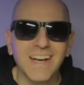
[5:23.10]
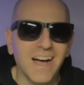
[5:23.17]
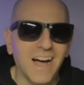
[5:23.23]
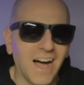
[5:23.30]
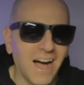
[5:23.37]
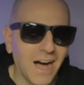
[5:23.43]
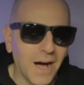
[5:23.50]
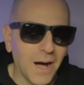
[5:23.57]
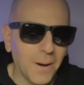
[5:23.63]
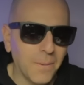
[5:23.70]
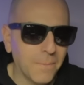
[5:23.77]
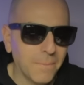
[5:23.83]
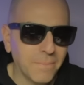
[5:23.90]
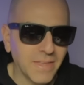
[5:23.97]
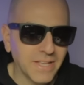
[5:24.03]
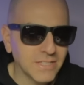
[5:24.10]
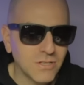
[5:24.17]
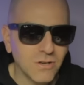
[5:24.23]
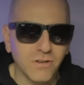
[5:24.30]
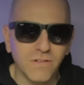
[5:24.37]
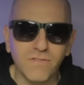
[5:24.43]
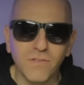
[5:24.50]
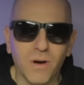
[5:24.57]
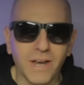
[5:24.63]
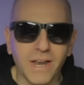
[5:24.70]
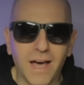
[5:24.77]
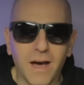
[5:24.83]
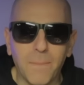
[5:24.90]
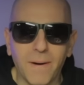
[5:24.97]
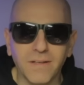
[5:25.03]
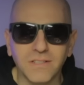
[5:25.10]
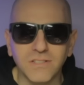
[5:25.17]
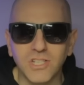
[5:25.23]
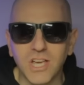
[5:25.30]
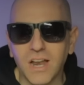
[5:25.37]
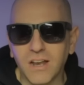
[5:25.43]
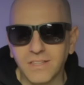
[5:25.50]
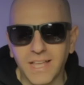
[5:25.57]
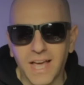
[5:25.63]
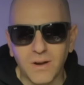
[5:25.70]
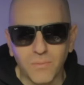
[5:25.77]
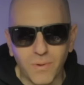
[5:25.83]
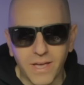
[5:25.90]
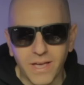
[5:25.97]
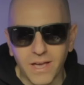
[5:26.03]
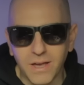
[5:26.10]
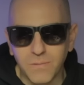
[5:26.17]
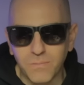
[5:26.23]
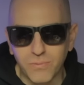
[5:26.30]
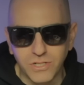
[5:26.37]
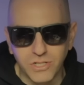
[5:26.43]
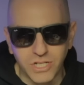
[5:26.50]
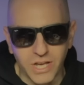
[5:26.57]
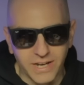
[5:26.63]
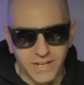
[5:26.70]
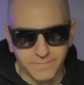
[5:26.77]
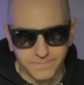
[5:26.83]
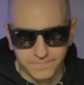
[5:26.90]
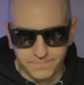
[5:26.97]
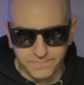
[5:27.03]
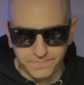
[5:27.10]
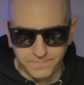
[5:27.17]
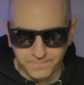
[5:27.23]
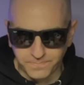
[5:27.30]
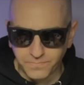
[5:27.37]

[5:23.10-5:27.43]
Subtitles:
And so if you want to help out the channel in that way, I appreciate it.